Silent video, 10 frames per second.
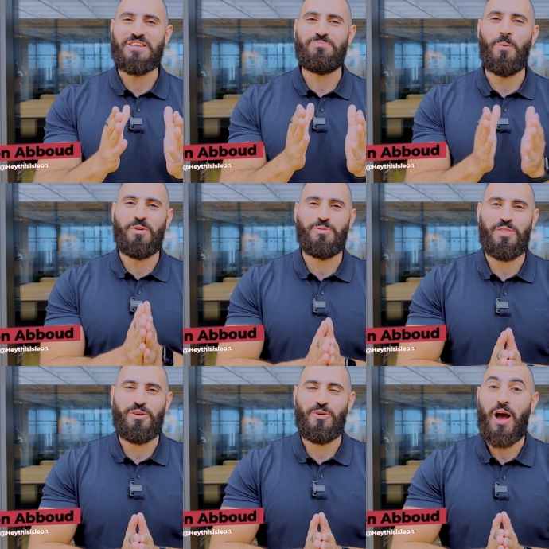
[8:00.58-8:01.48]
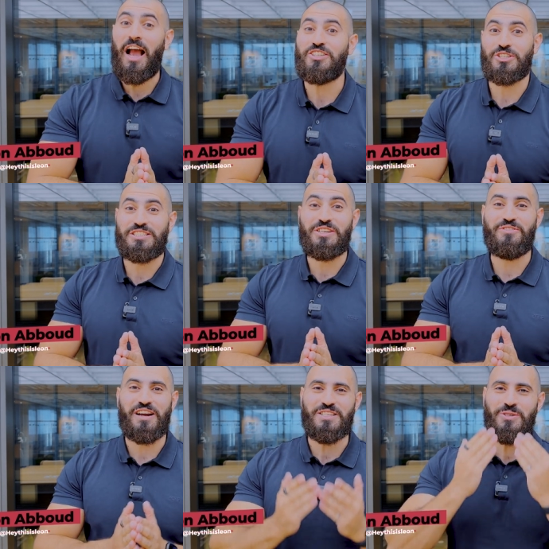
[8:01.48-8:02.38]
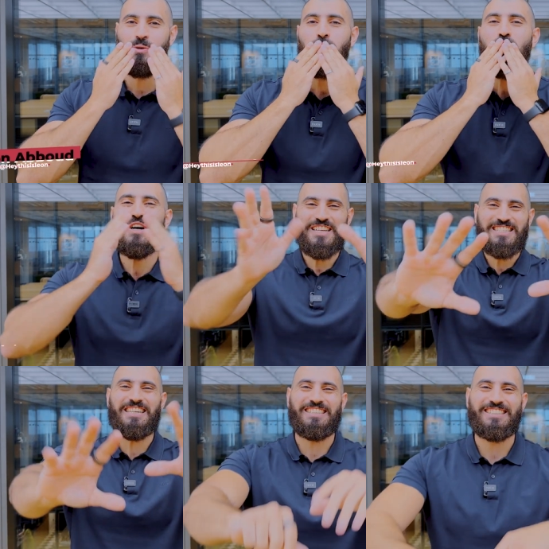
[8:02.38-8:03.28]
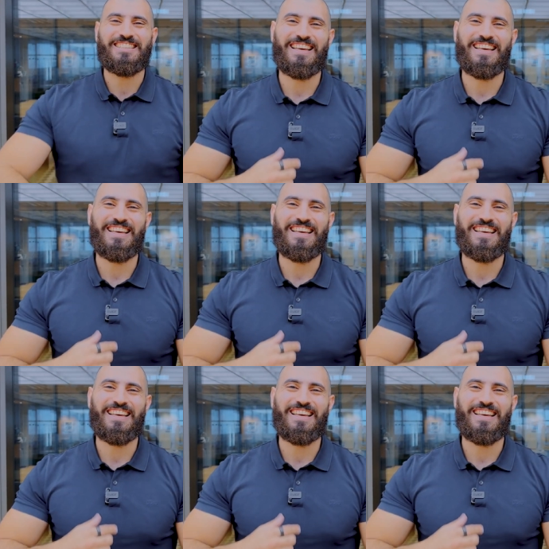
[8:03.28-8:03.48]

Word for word: this moment with you. I shall see you very soon. Cheers.